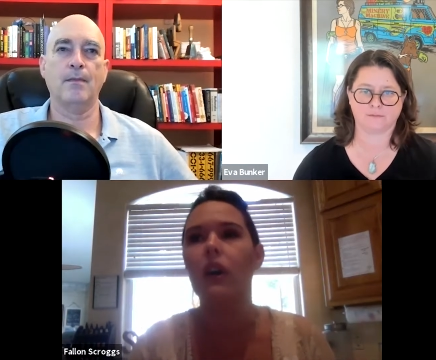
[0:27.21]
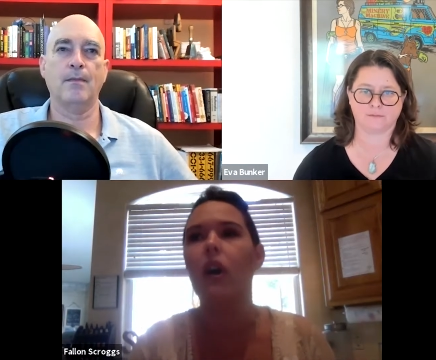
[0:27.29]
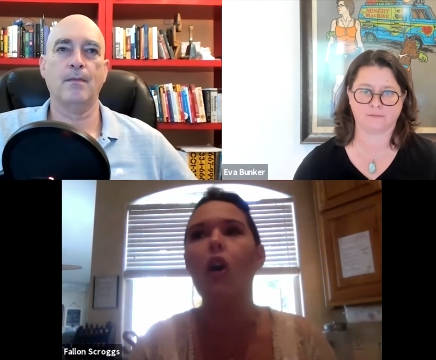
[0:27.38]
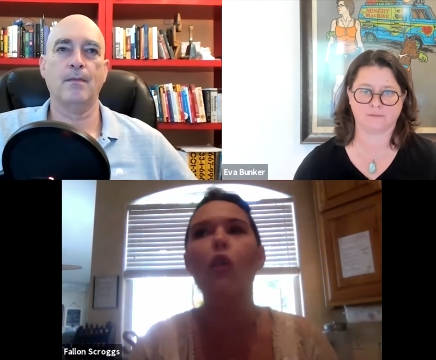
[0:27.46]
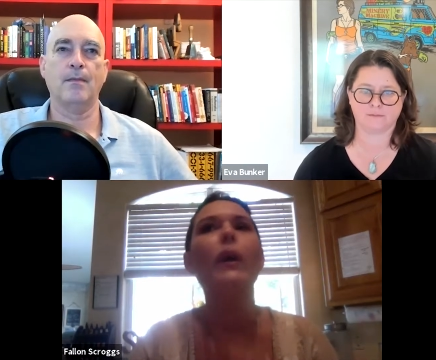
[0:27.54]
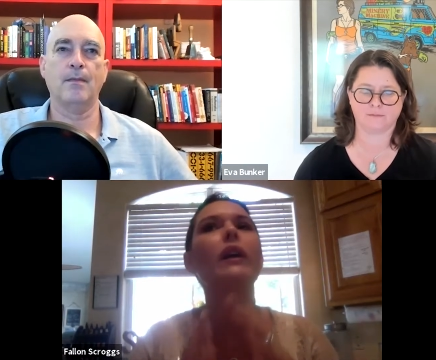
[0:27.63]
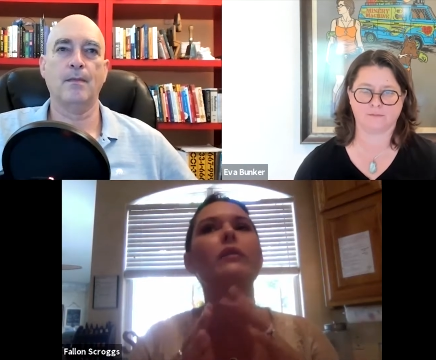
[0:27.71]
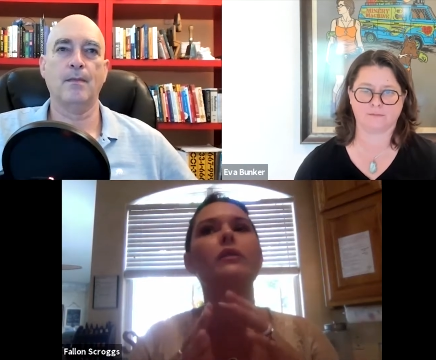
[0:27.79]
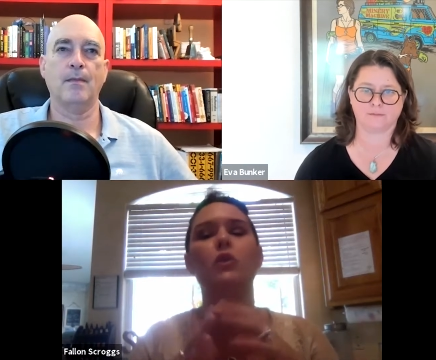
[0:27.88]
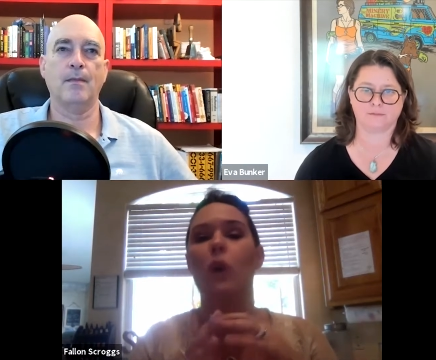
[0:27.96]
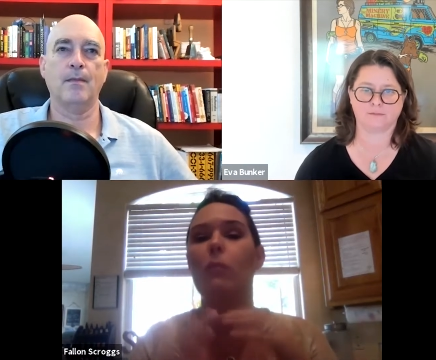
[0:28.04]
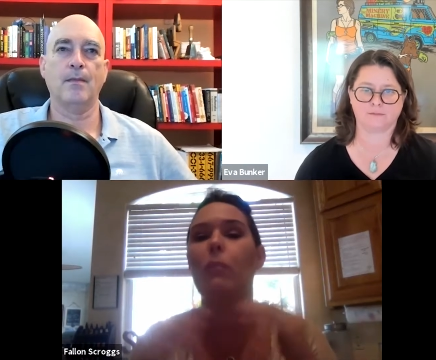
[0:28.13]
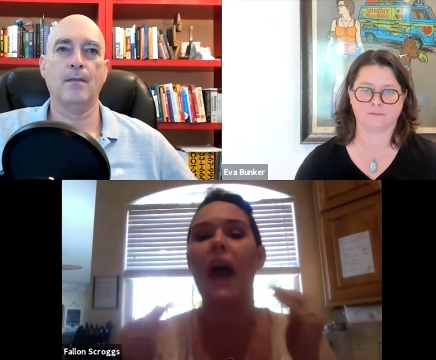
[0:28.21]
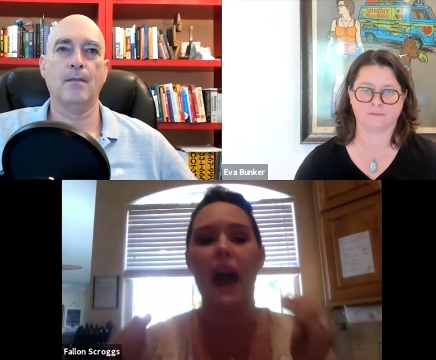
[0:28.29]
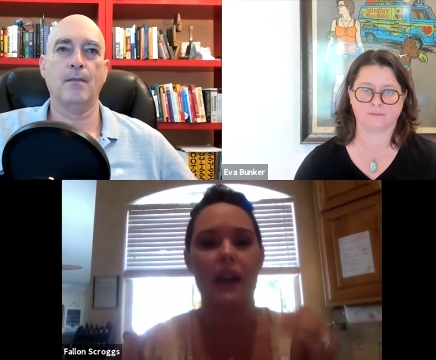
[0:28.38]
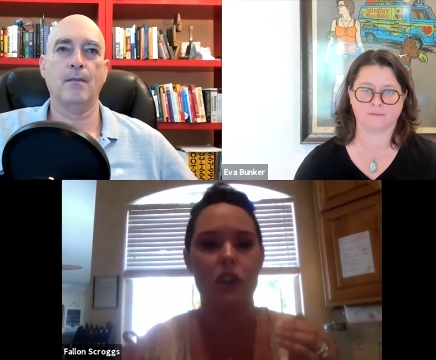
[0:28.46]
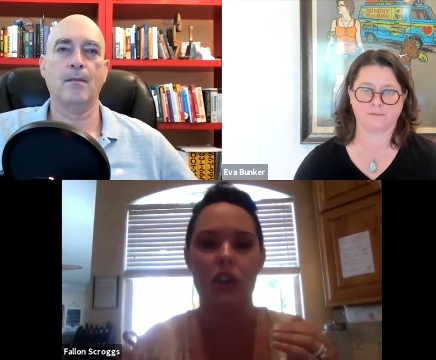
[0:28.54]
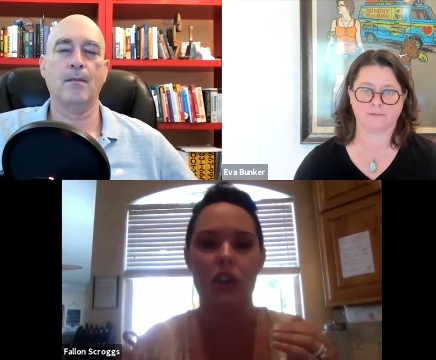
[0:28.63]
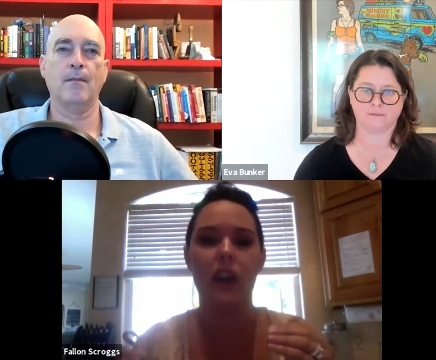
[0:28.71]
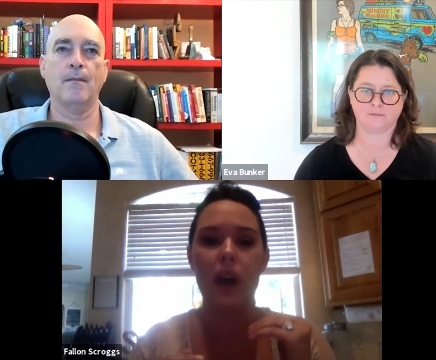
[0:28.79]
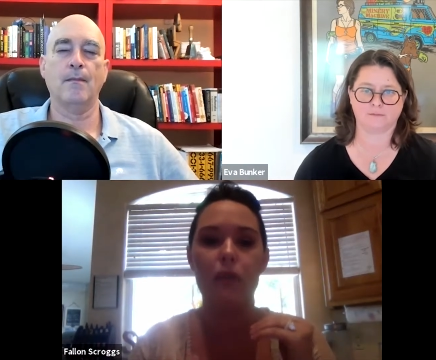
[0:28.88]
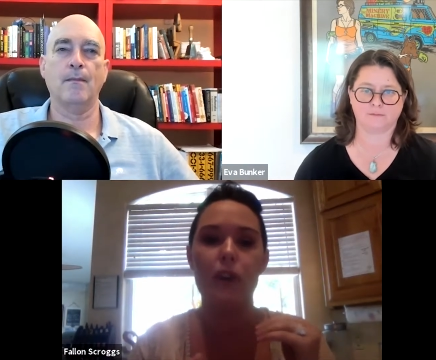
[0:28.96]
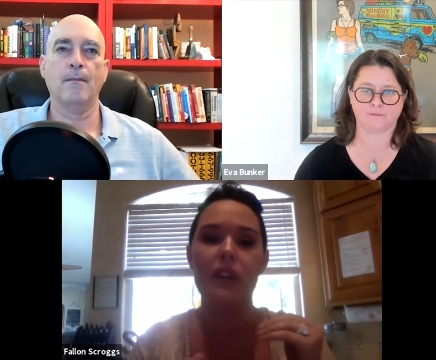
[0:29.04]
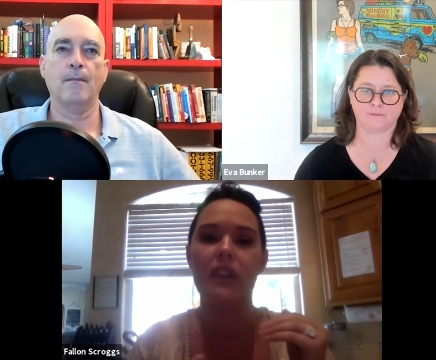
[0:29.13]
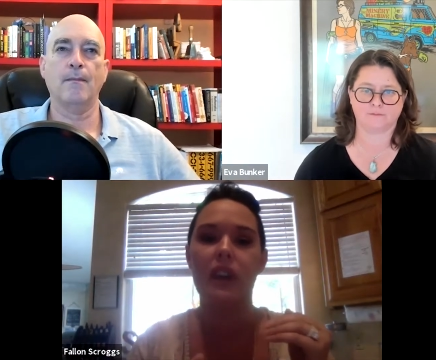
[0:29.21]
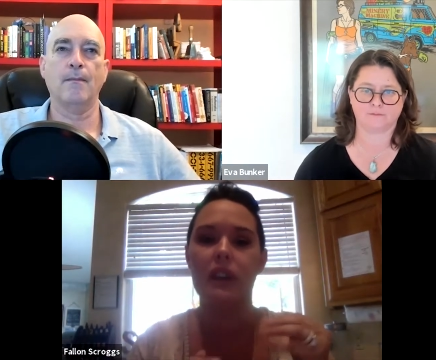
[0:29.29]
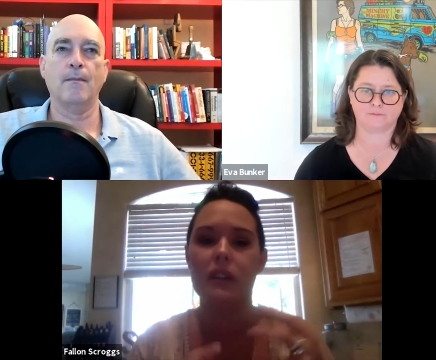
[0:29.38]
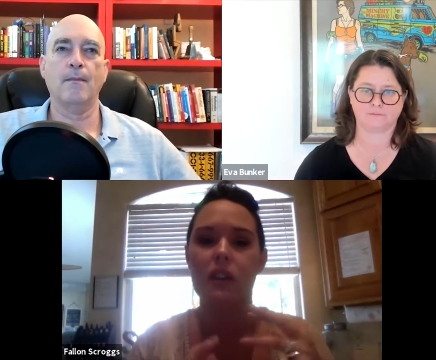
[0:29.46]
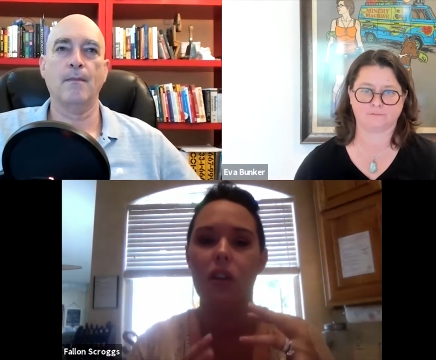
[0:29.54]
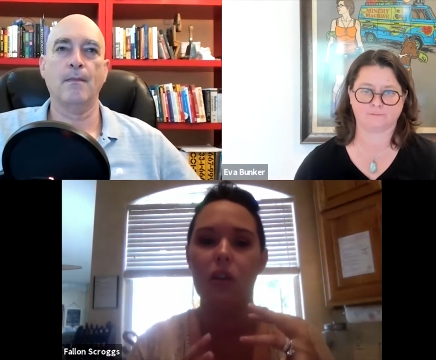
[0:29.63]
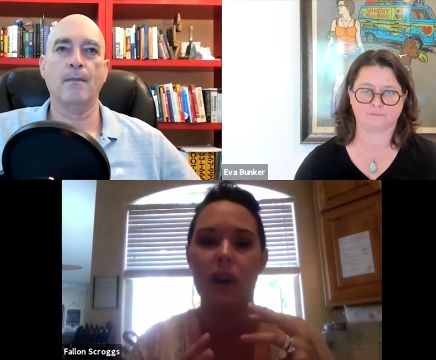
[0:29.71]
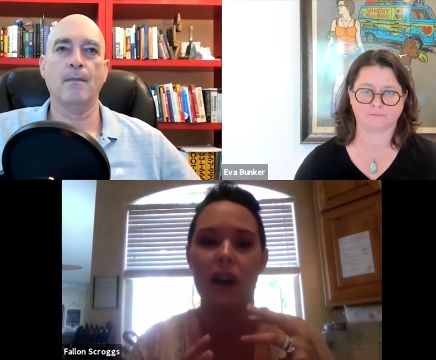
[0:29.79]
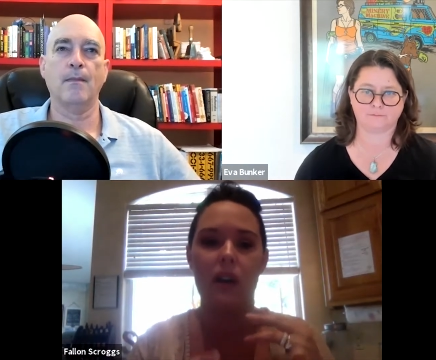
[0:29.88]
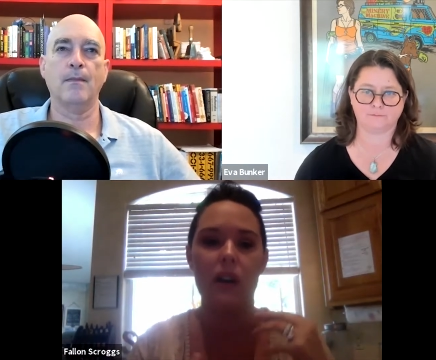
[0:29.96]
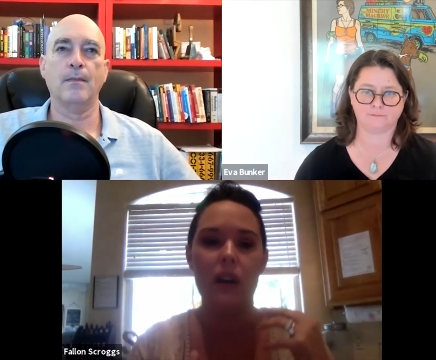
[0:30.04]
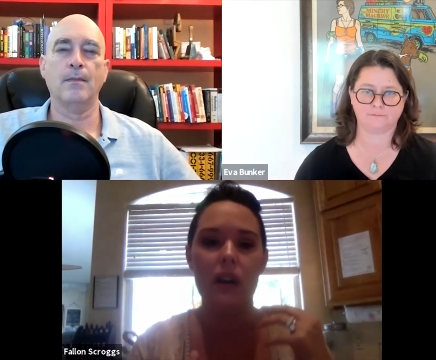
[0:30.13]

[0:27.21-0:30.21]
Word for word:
Speaker 1: all the way up to our packaging. Everything is all about